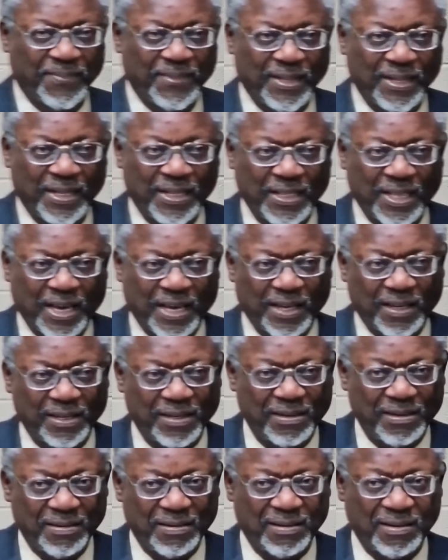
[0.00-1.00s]
that
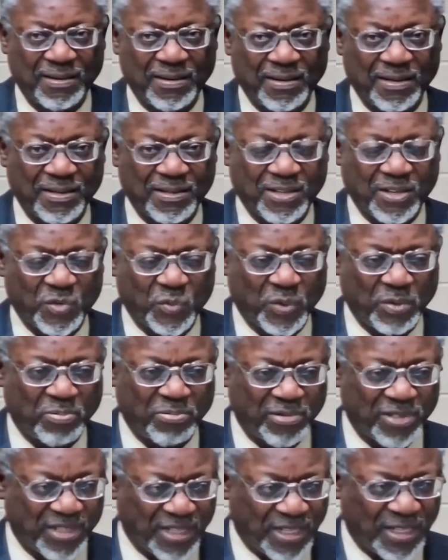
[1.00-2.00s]
since we
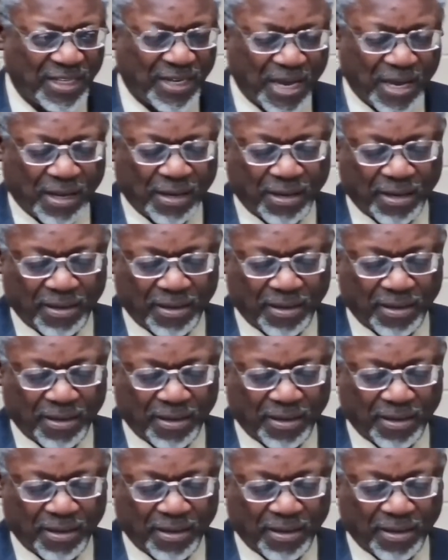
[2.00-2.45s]
presented our